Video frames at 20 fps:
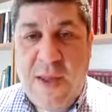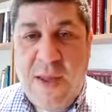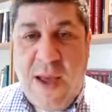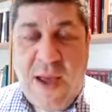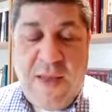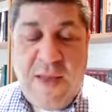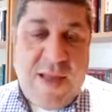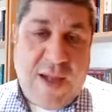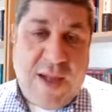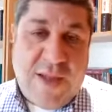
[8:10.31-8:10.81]

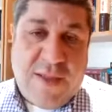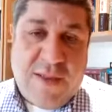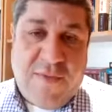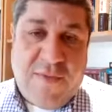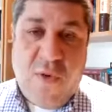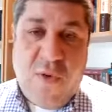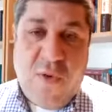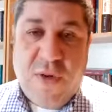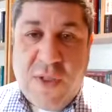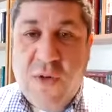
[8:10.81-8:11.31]
And that's, of
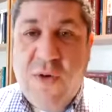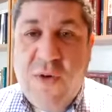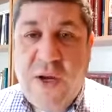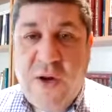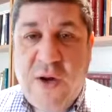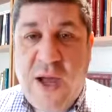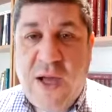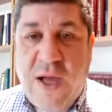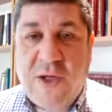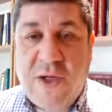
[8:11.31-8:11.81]
course, a great
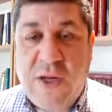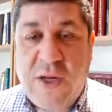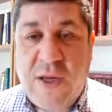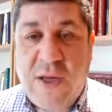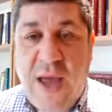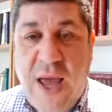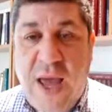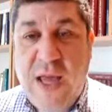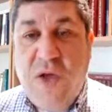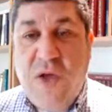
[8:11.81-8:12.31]
tragedy.
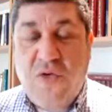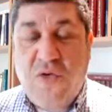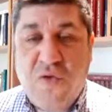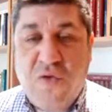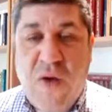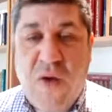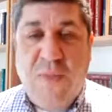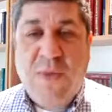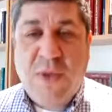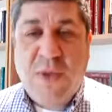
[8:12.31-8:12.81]
And he
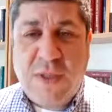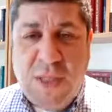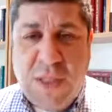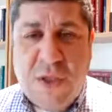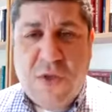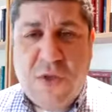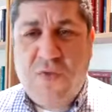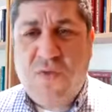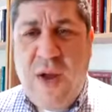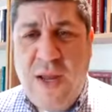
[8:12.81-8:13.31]
trembles this
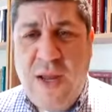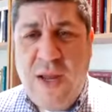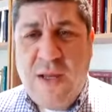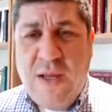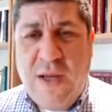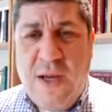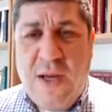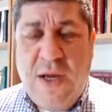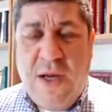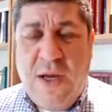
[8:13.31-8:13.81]
great
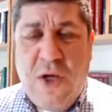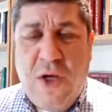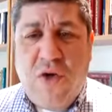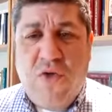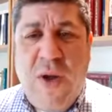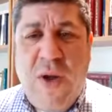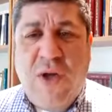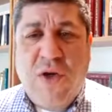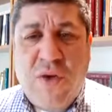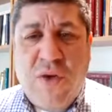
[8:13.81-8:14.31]

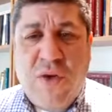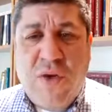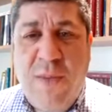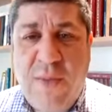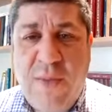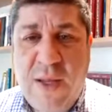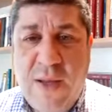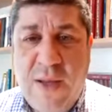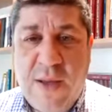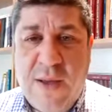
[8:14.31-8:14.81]
trembling